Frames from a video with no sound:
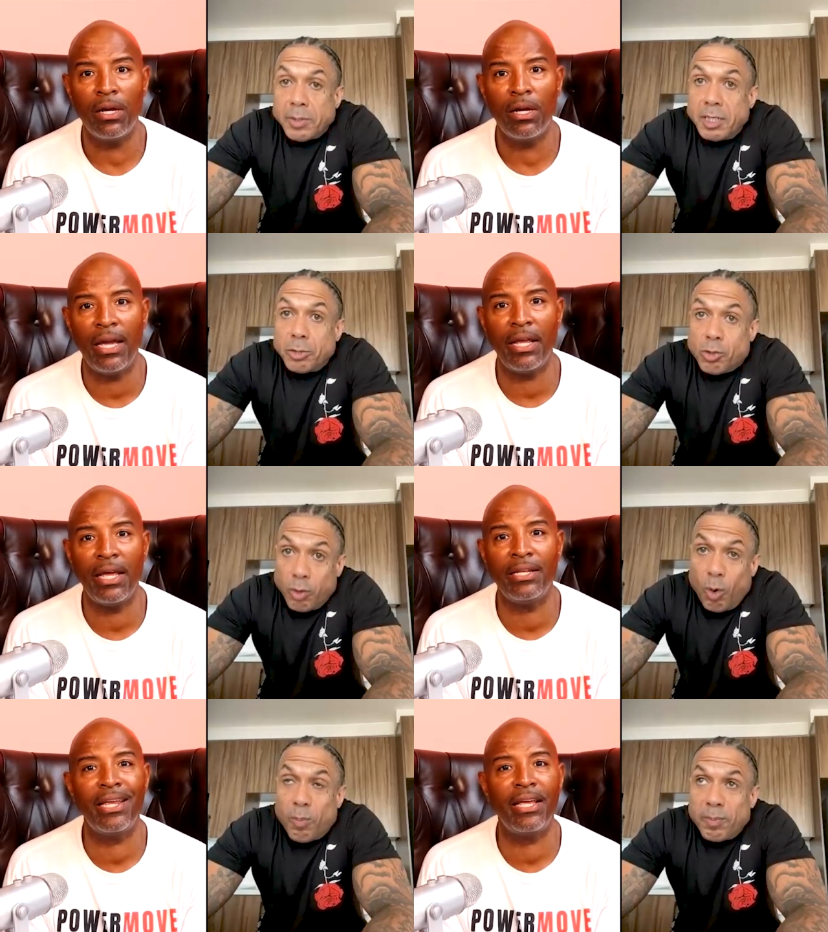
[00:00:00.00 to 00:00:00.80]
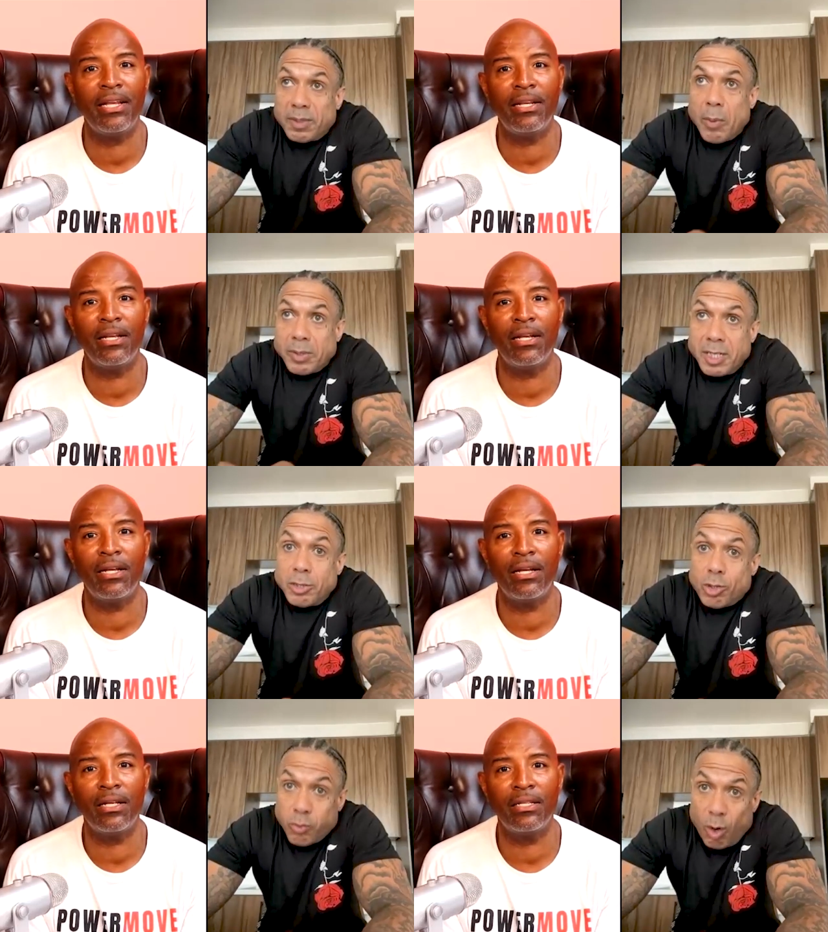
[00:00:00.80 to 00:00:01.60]
Speaker 1: That was and, in his group. That
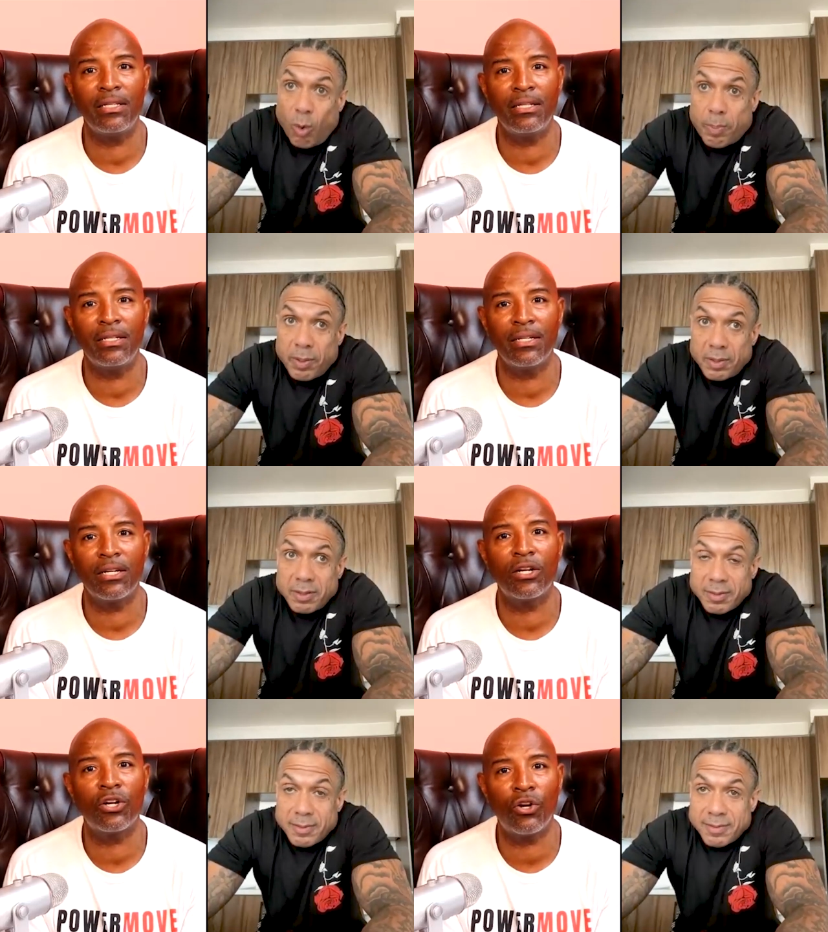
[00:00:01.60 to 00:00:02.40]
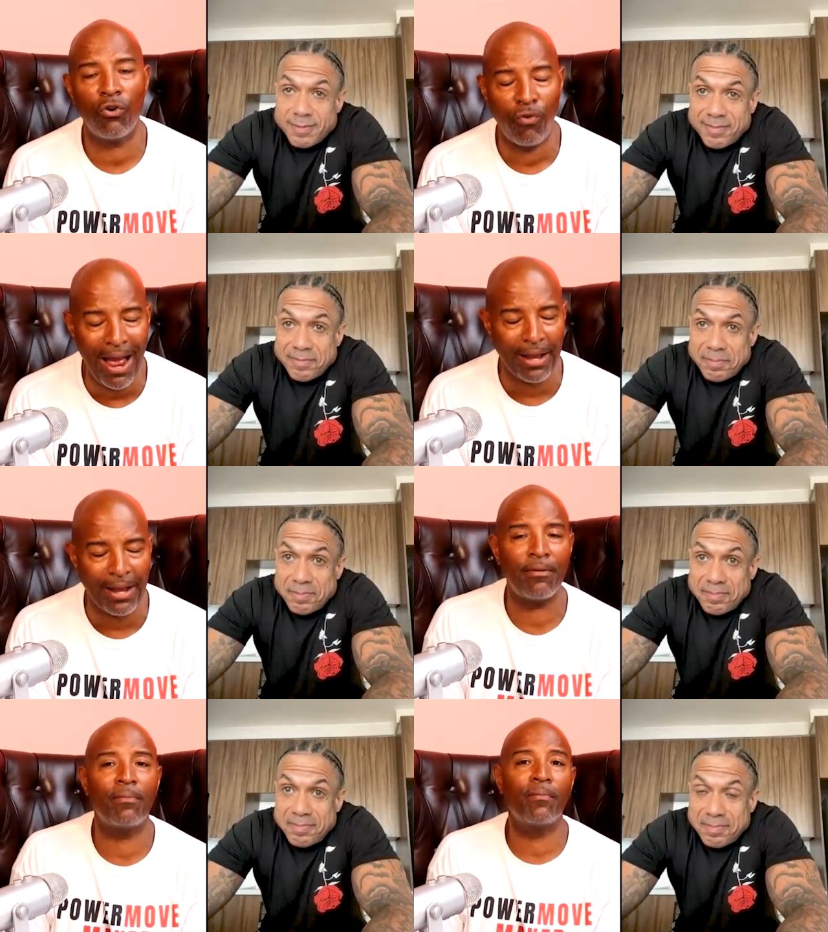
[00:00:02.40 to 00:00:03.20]
was in his group. Correct.